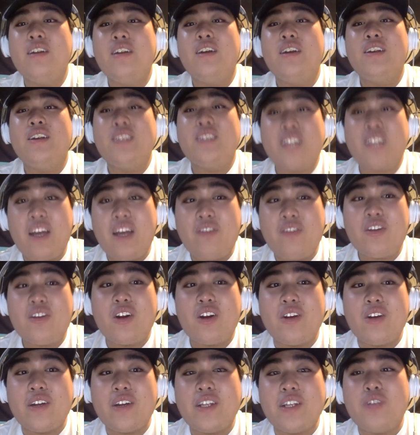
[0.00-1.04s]
Steph
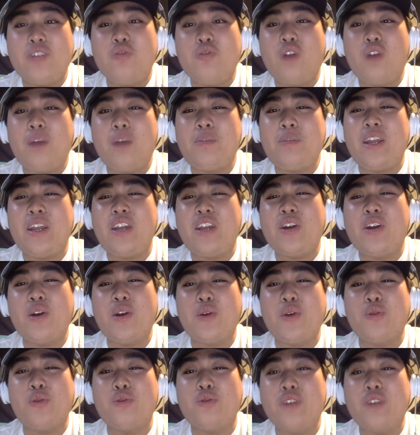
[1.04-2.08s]
Curry dropped a
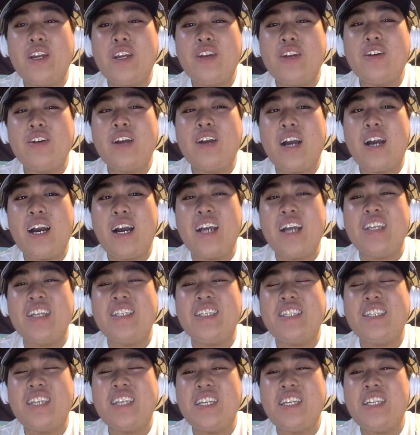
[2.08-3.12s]
career high
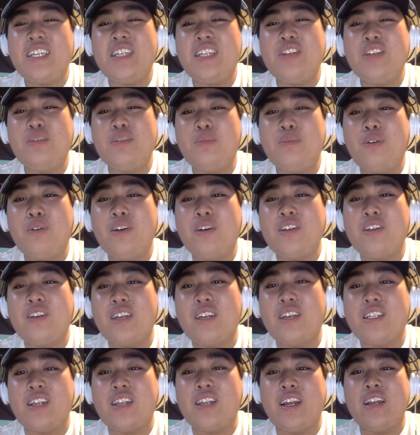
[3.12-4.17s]
62 points
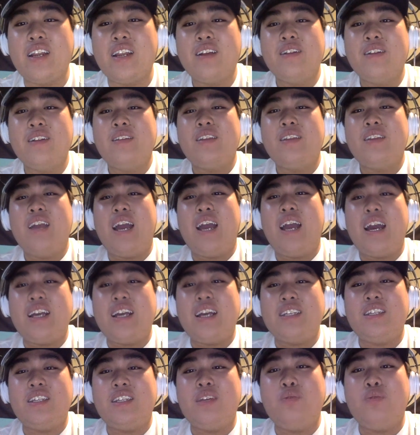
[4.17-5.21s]
last night
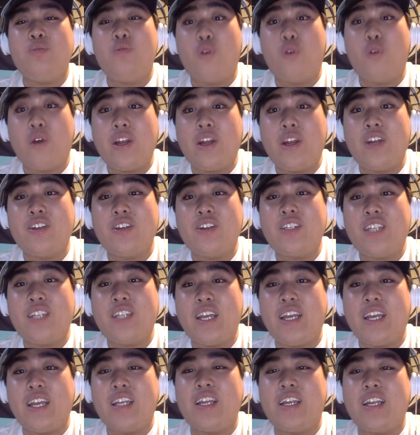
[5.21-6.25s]
as the Warriors
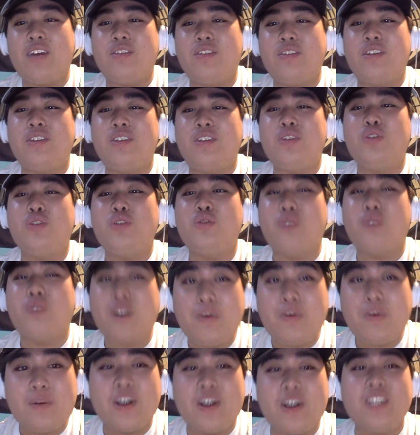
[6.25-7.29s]
take down the
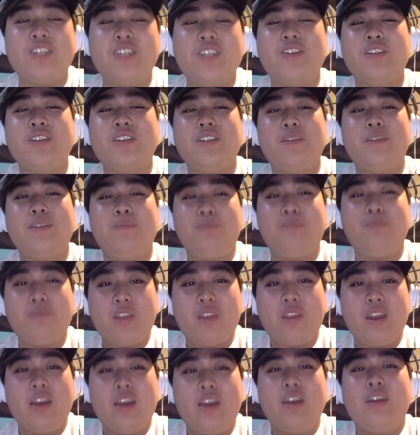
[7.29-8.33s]
Trailblazers.
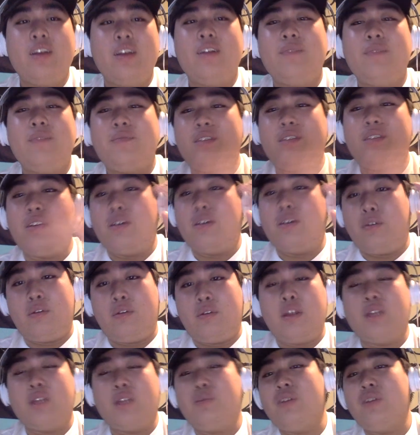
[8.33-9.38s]

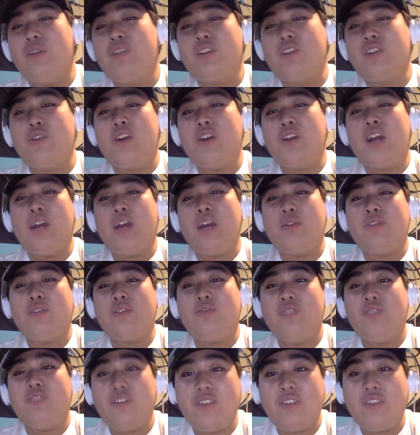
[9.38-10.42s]
His previous career high was
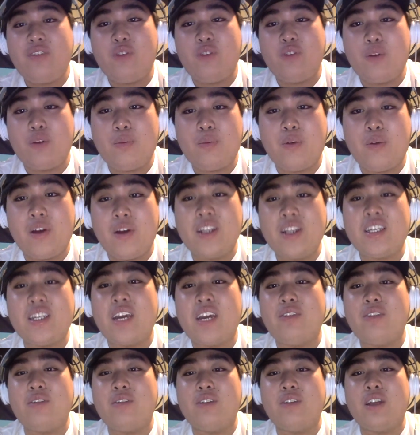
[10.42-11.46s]
54 points.
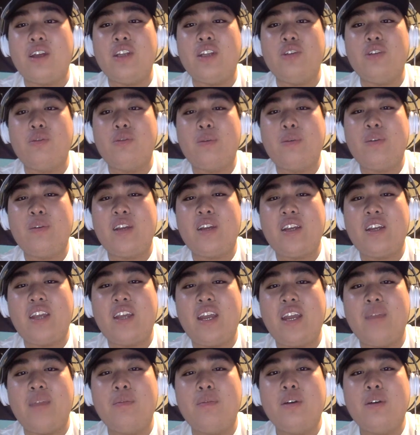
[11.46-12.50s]
I do remember that
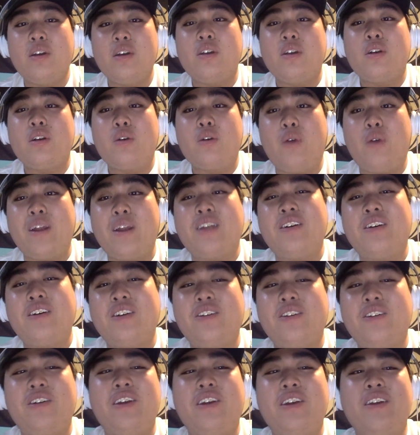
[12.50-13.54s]
game quite
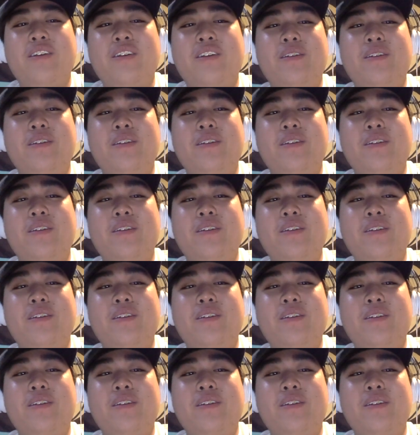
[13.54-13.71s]
clearly.